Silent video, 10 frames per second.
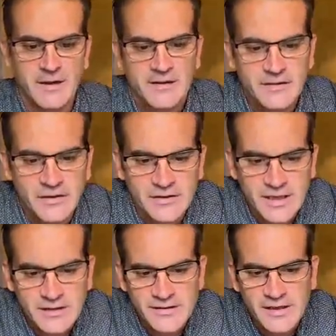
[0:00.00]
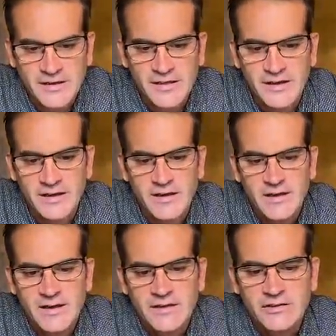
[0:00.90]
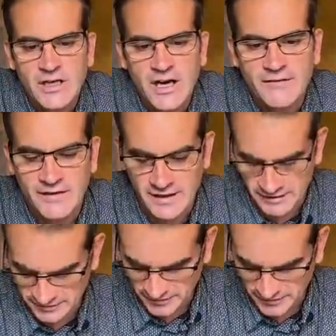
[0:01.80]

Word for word: So does Arthur drive his,